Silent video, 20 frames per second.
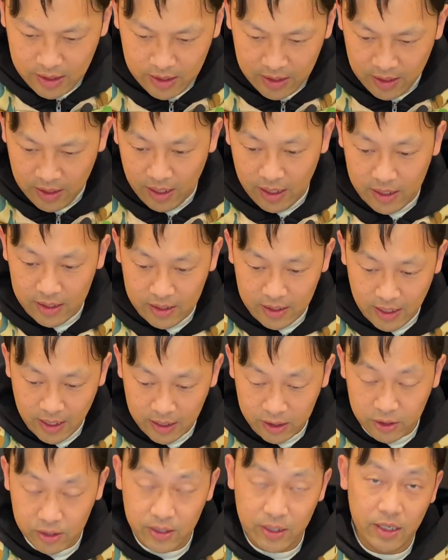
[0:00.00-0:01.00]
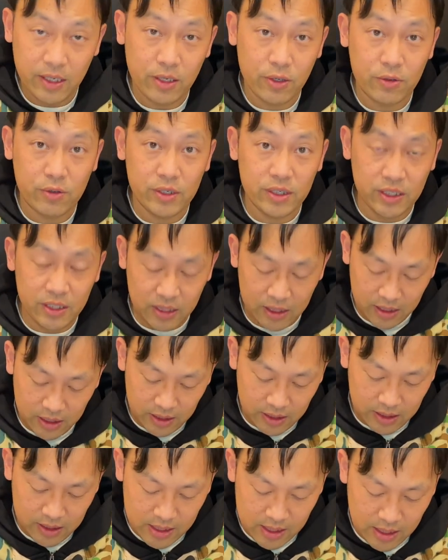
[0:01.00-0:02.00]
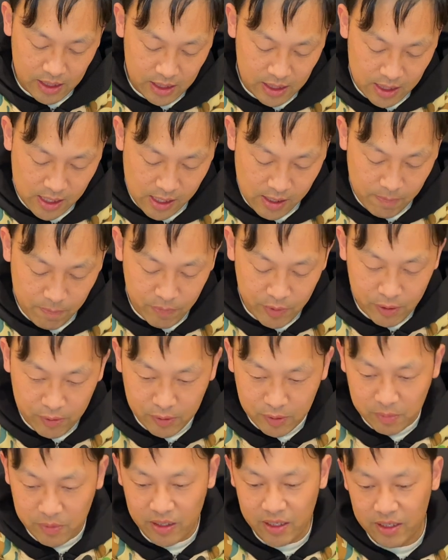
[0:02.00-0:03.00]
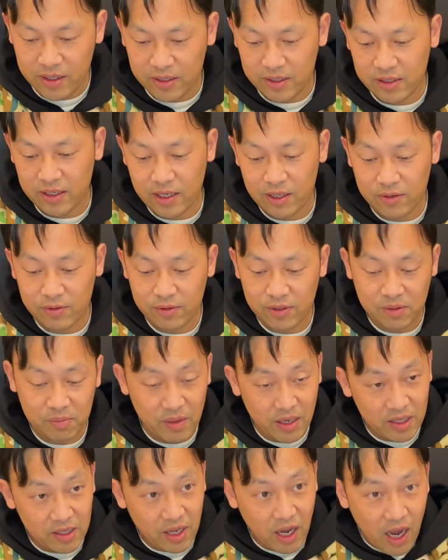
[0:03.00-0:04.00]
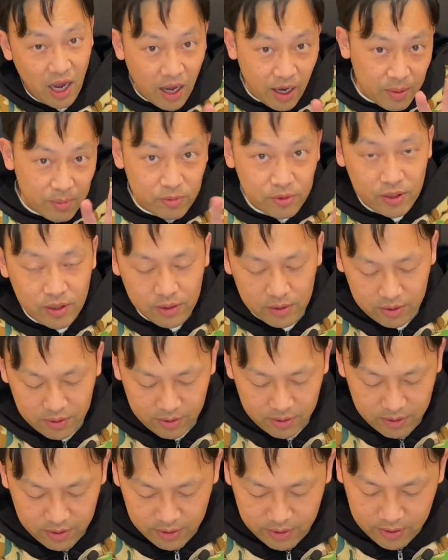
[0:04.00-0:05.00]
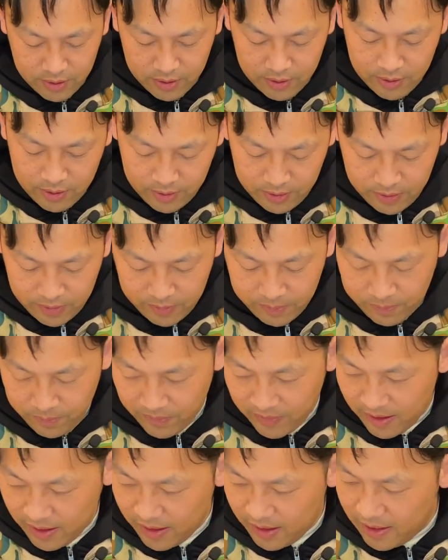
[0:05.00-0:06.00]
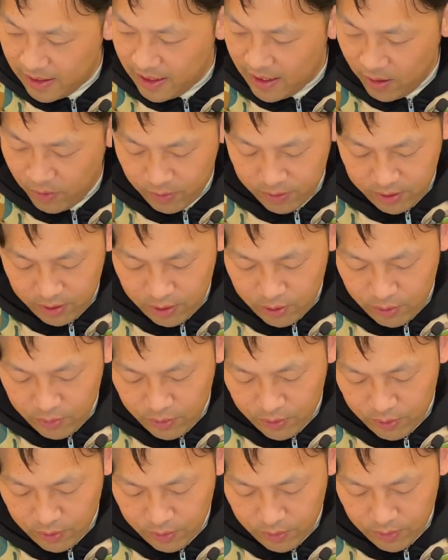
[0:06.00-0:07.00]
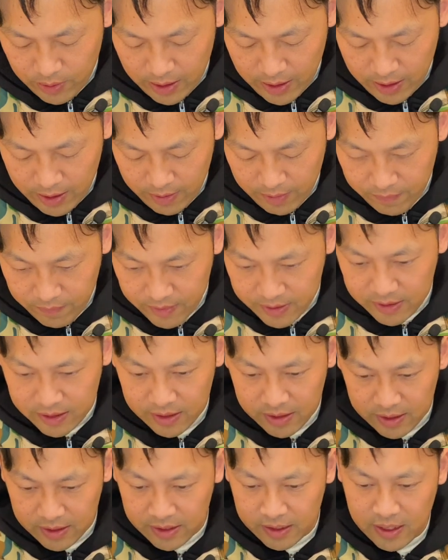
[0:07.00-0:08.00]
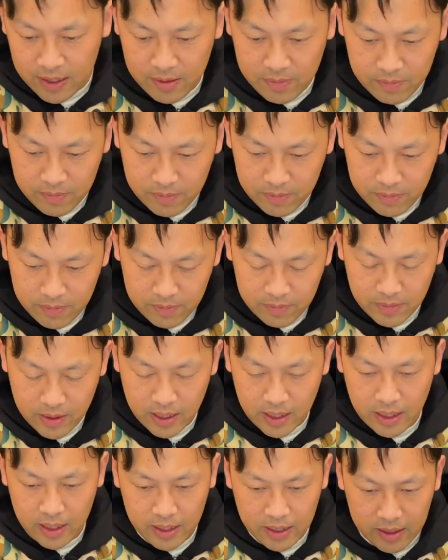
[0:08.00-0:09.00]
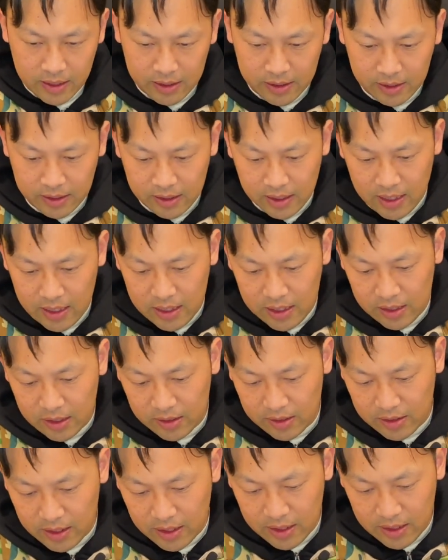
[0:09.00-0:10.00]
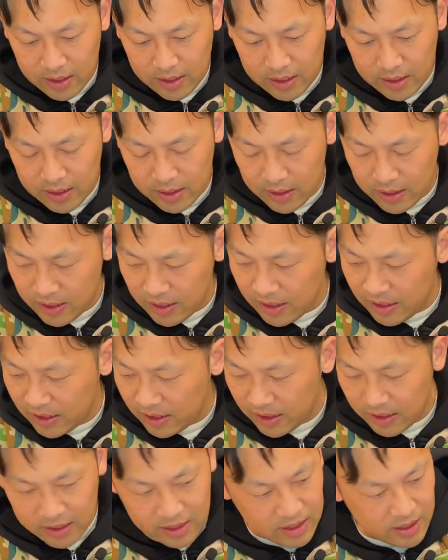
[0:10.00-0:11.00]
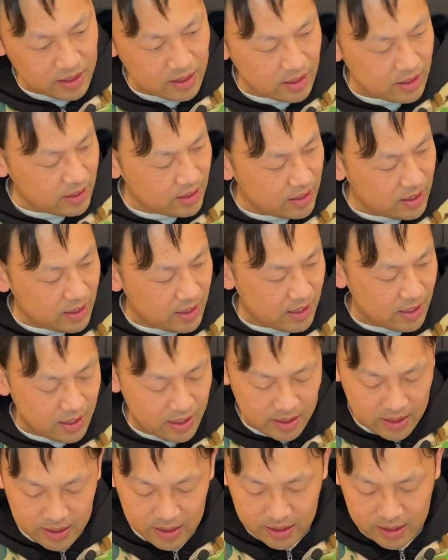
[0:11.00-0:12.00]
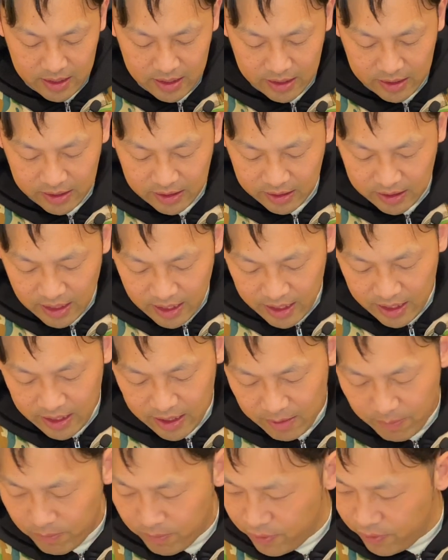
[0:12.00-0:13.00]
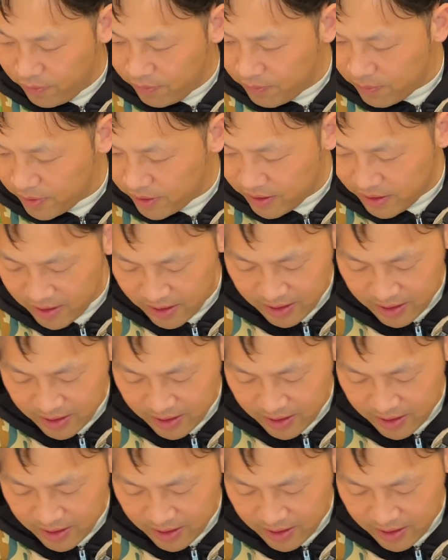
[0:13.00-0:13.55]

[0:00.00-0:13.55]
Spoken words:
That actually increase the view speed because I don't spend time trying to get all the logo facing the same side. So that's a slight improvement.